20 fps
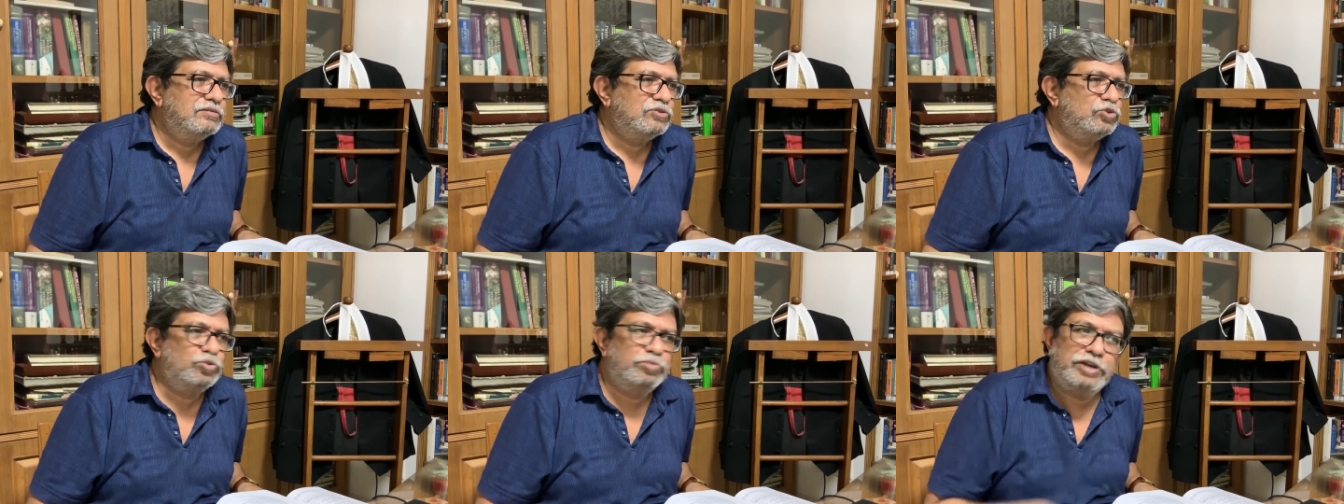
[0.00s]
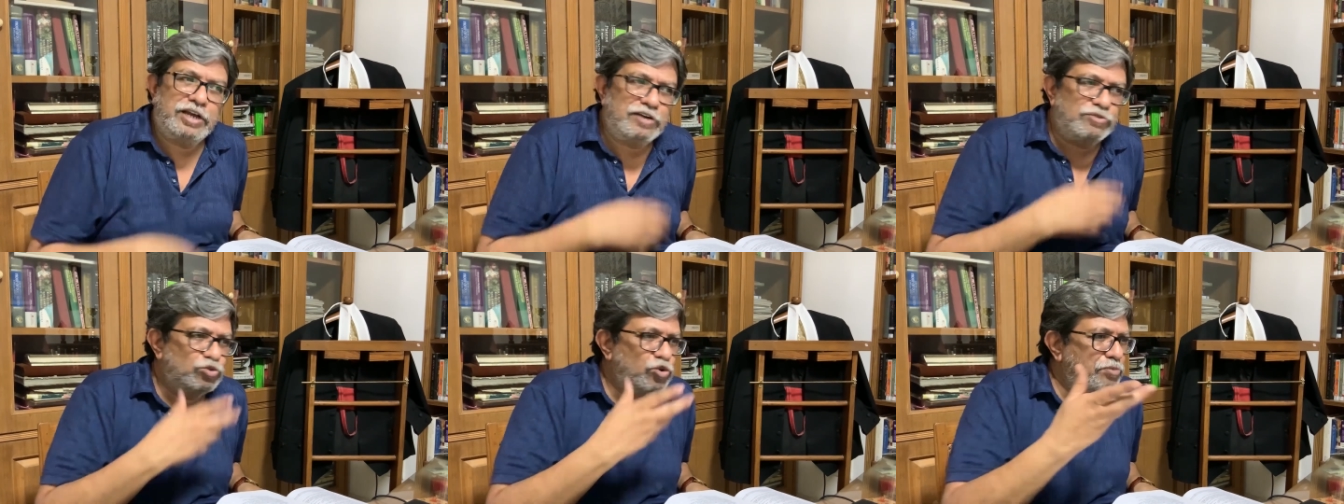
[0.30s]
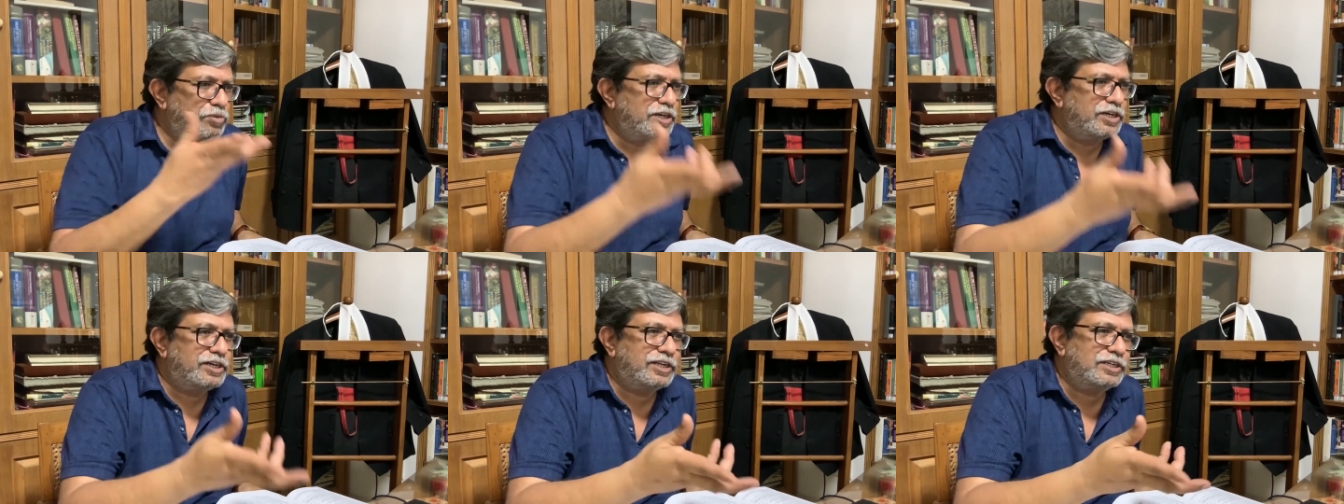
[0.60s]
You may have
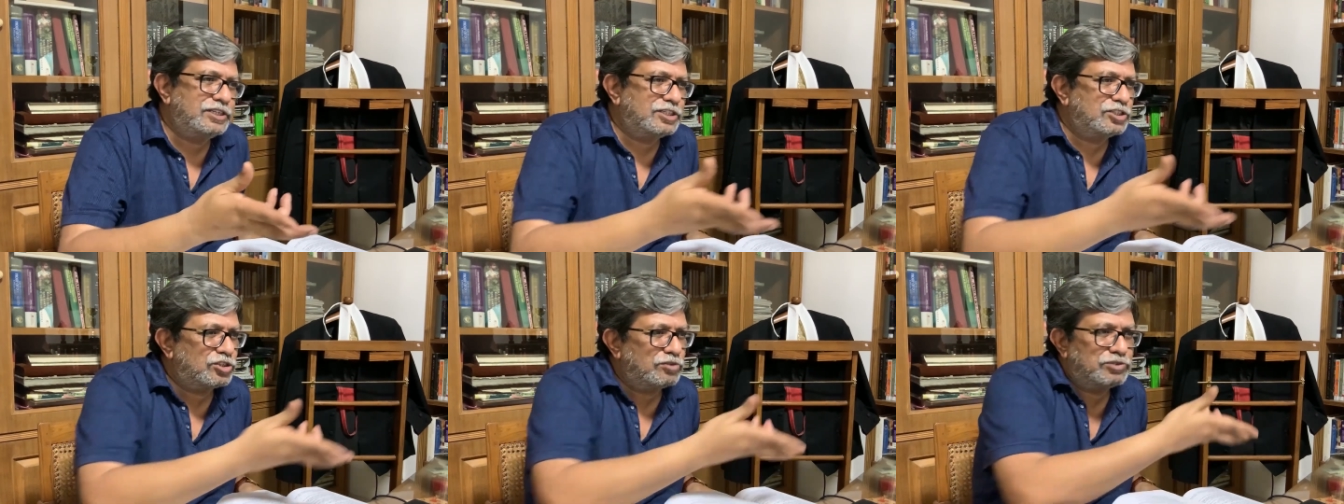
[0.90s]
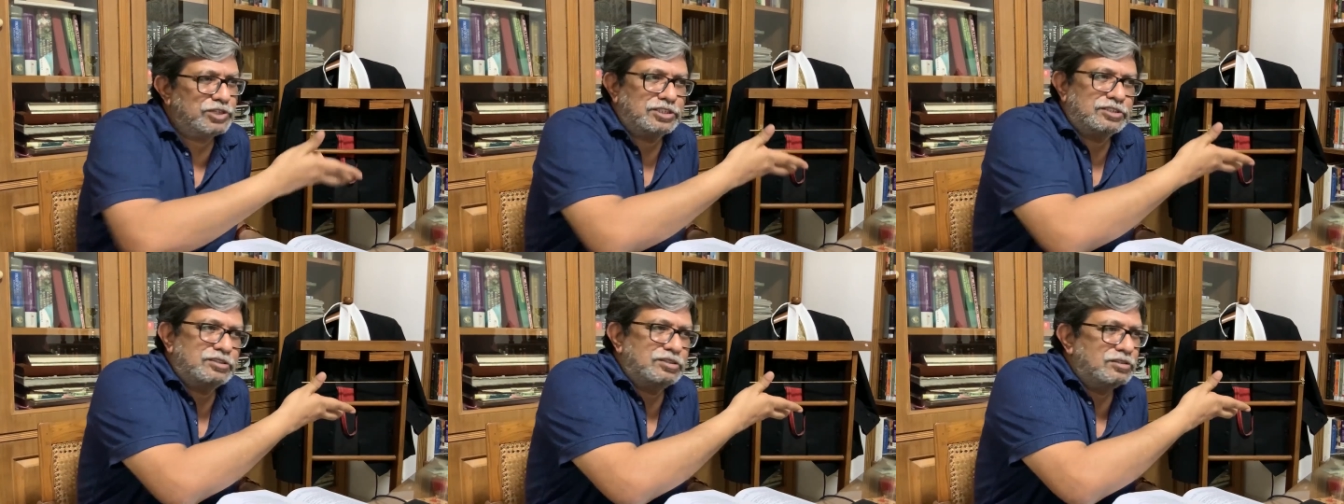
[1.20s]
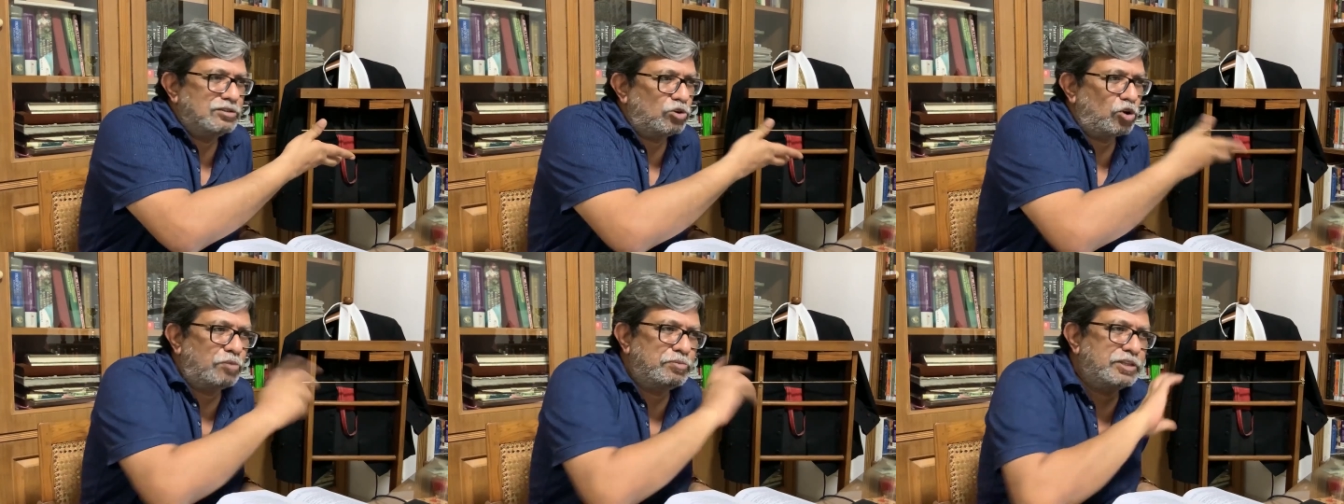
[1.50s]
noble intentions of just
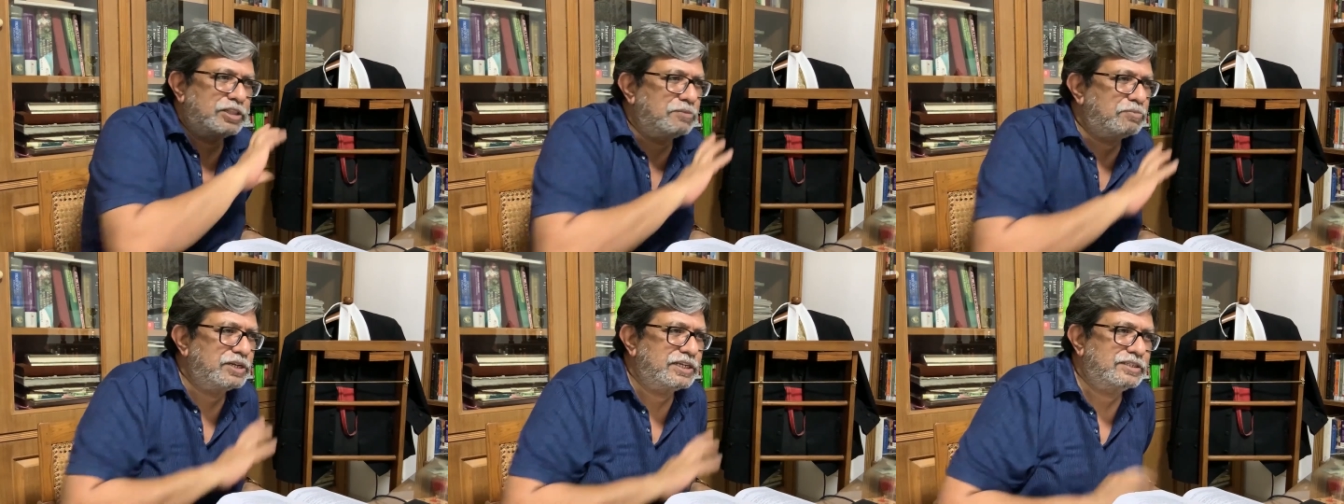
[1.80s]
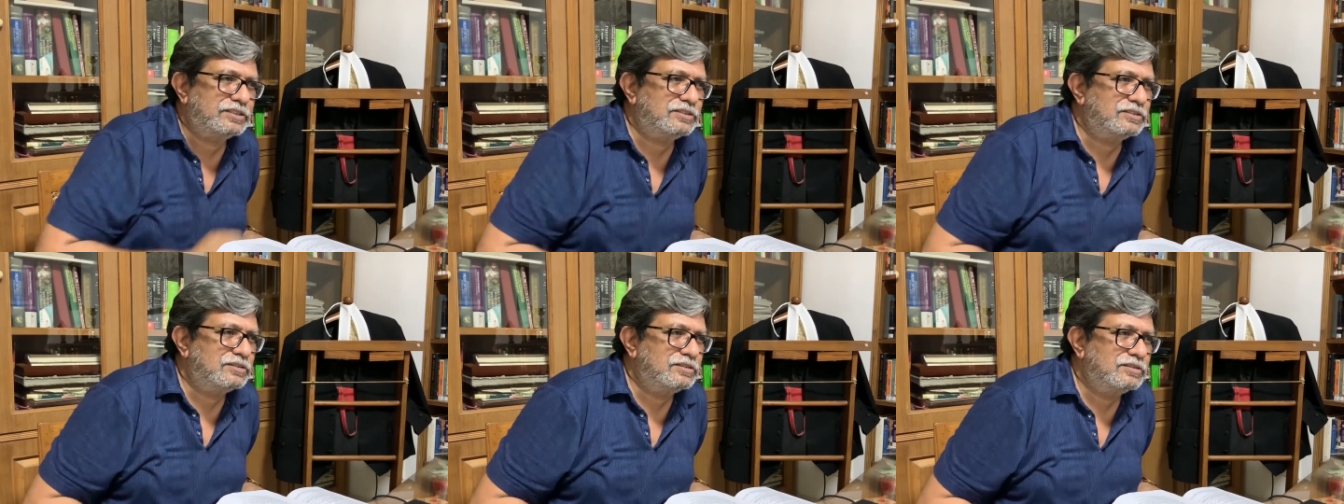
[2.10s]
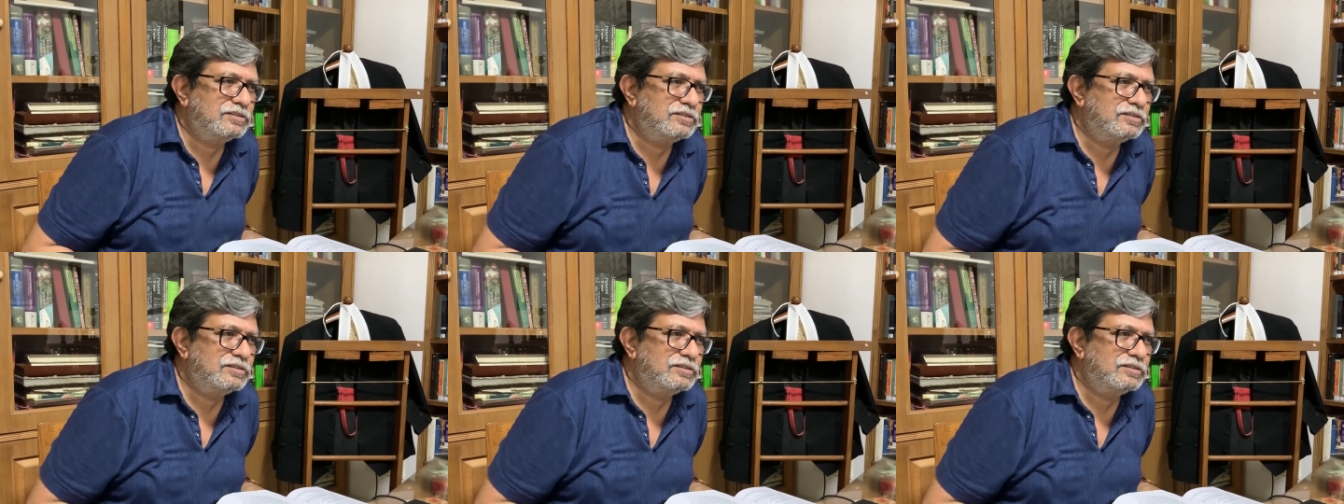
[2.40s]
robbing the place,